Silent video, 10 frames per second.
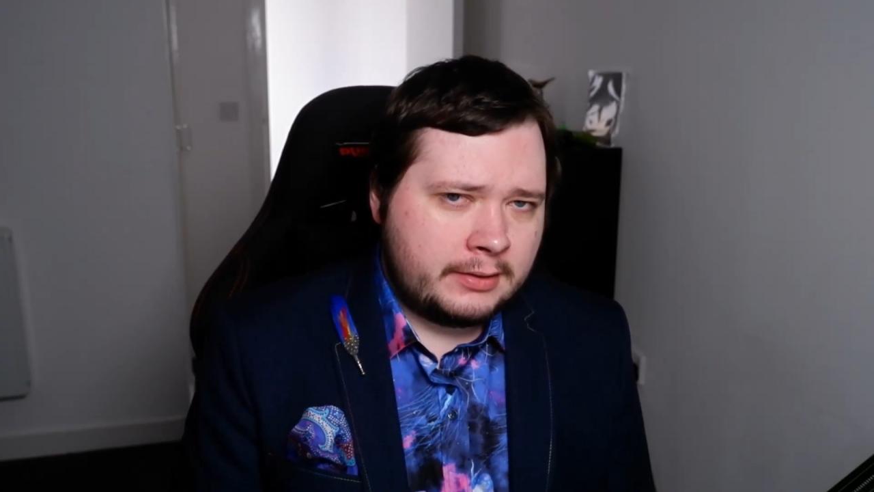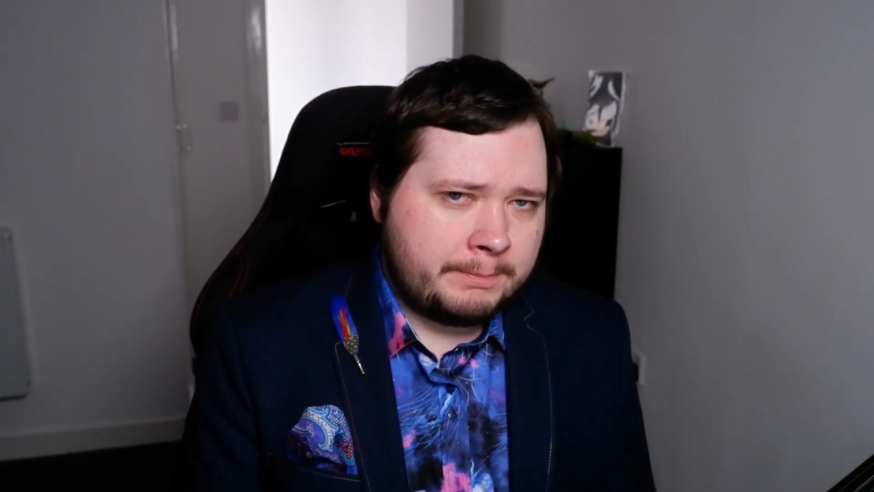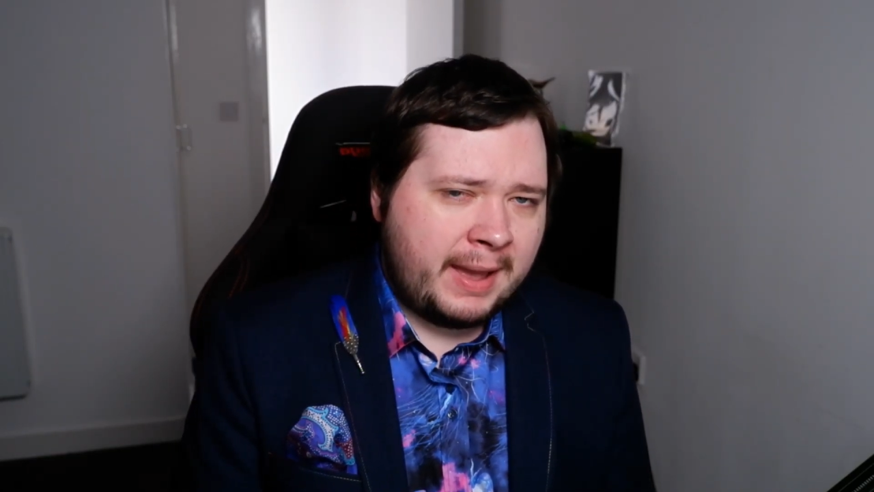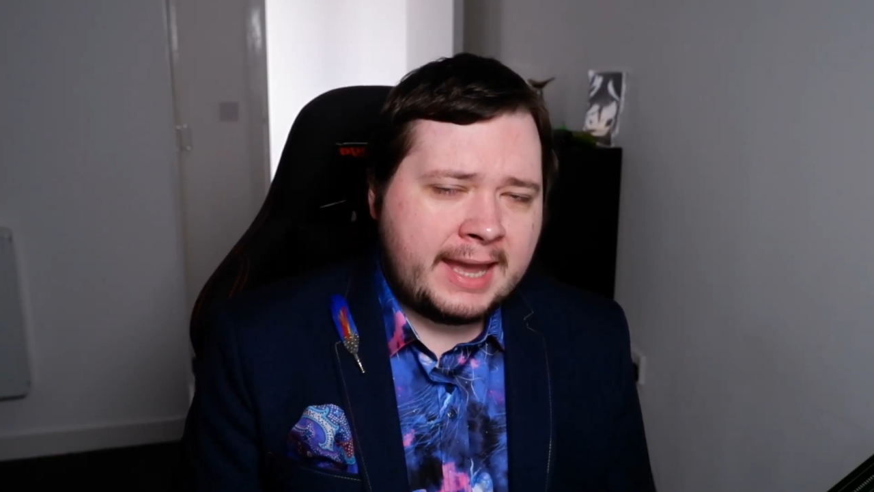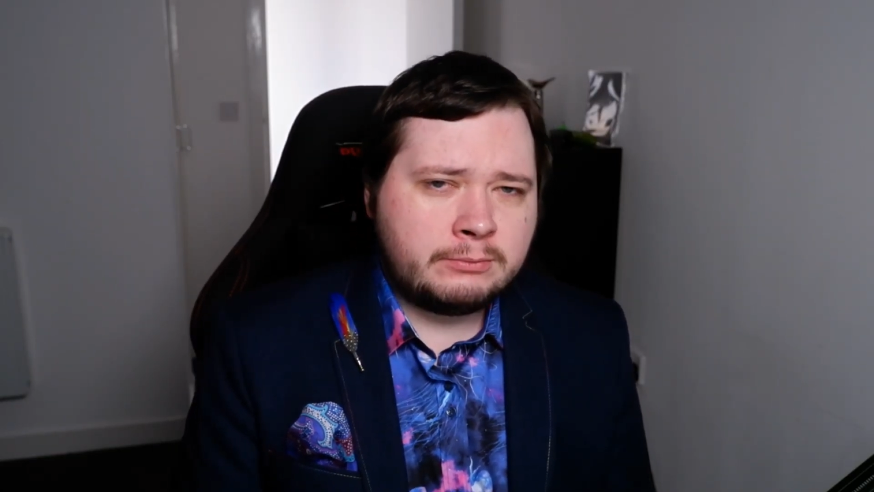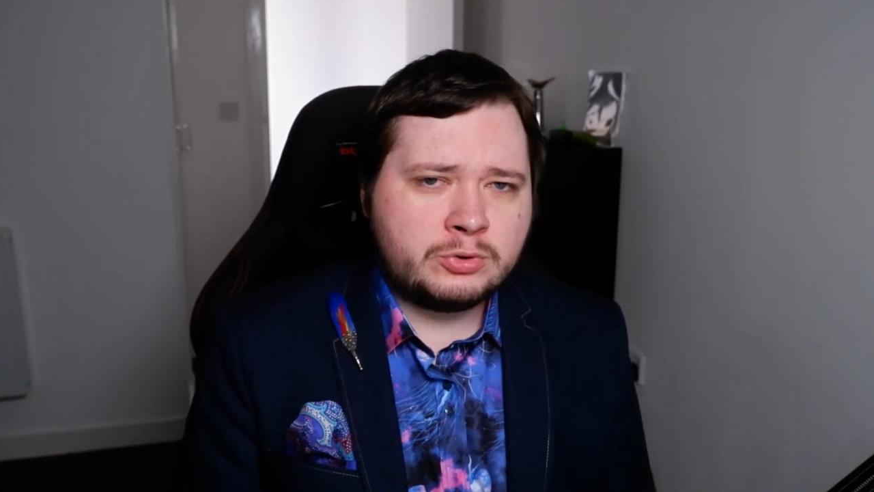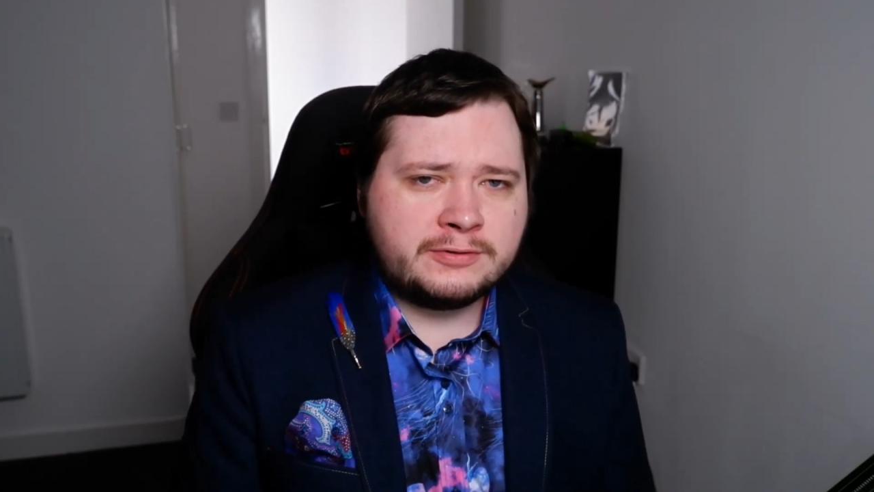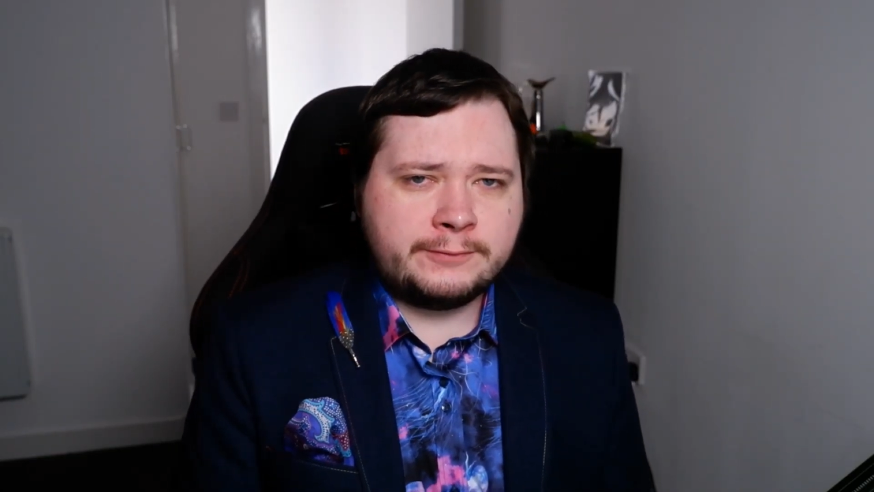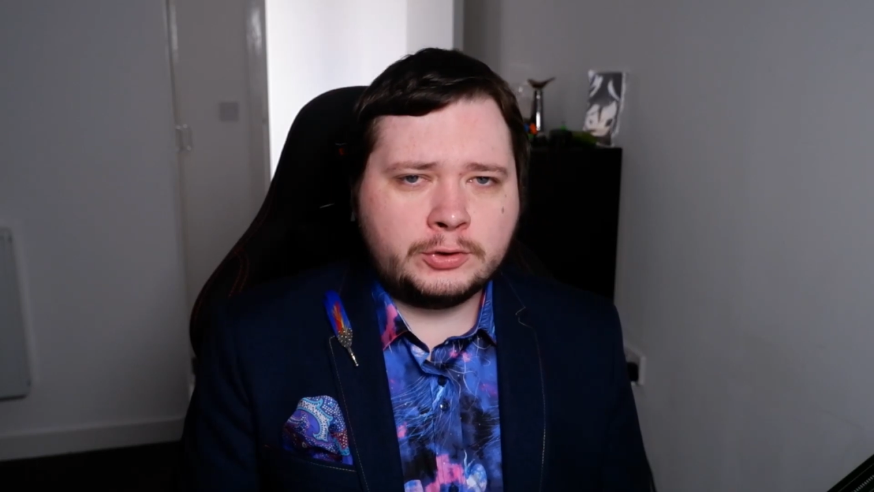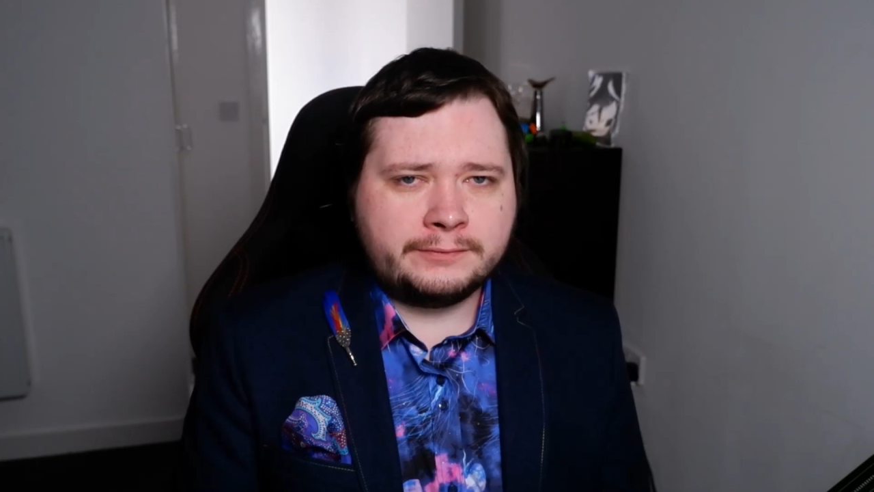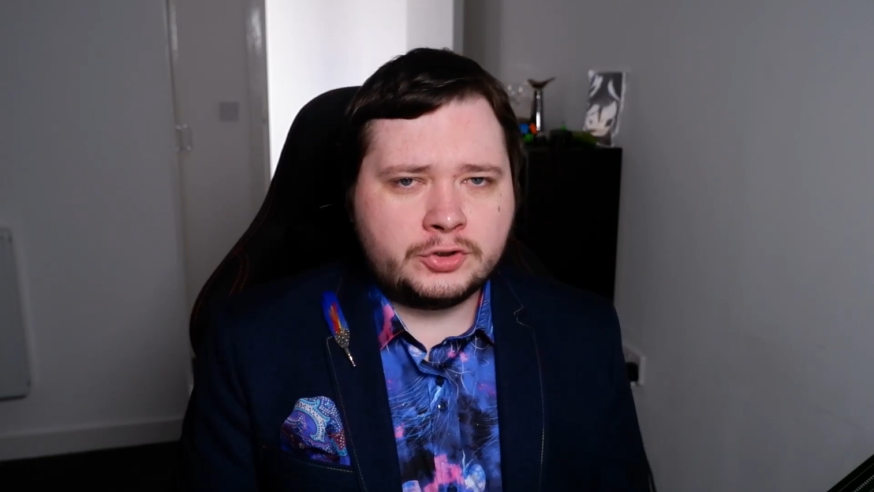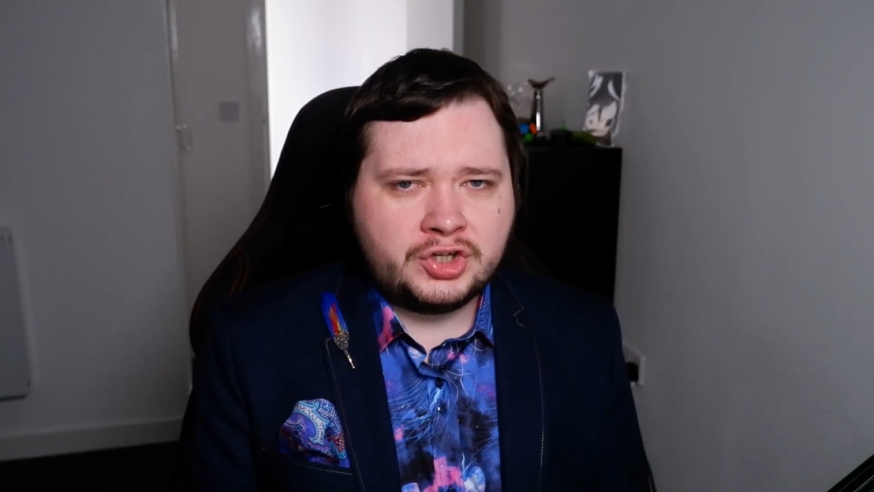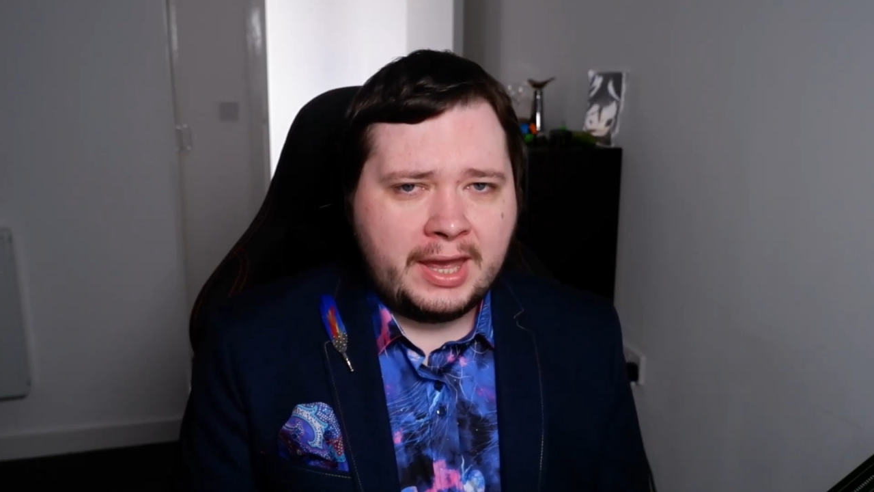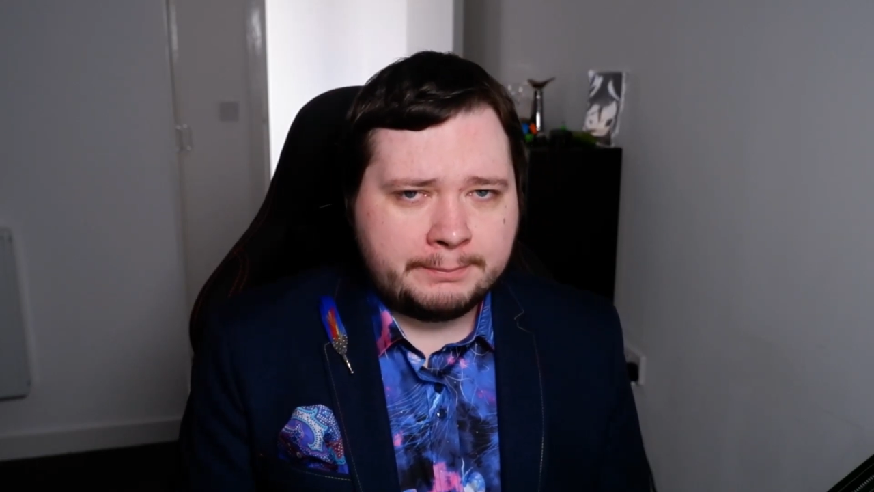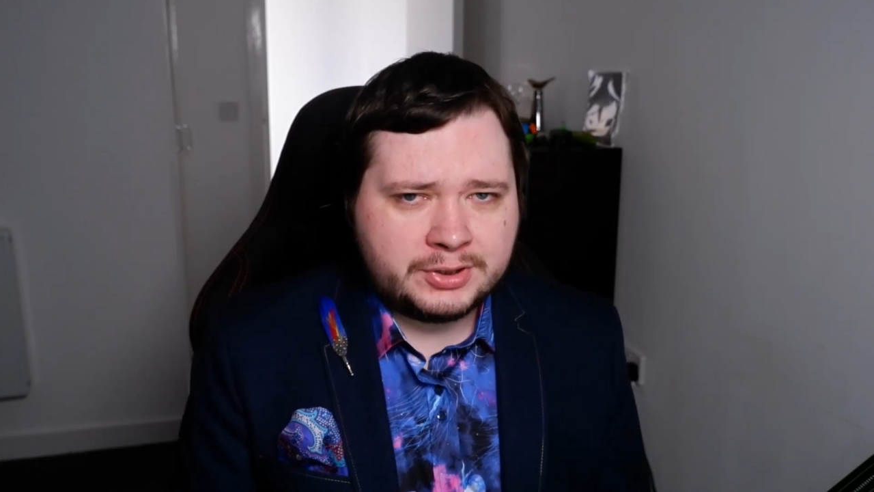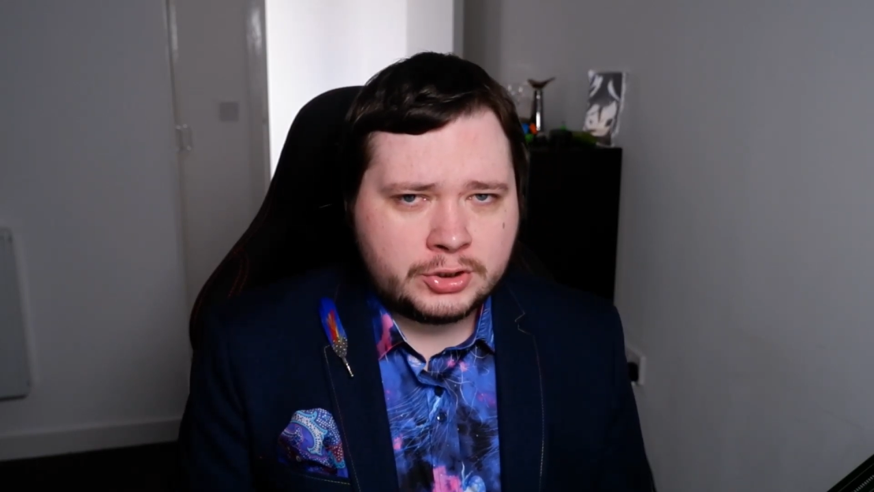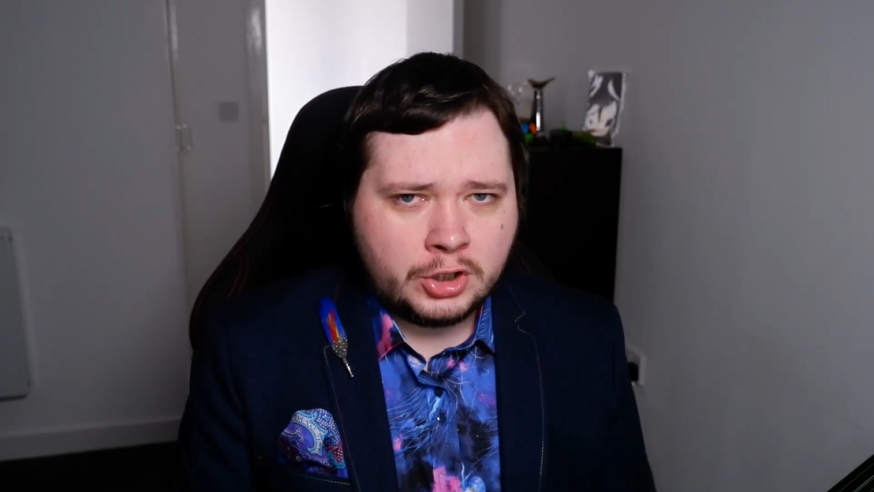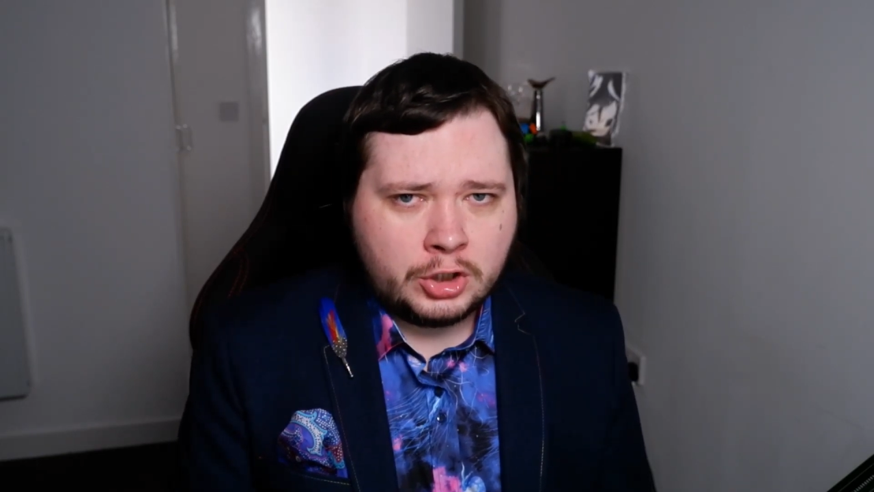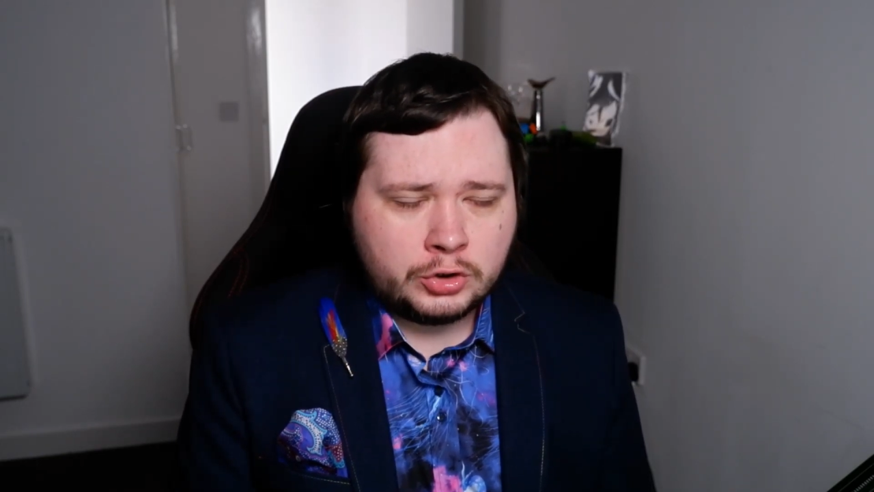The pan was full of chips.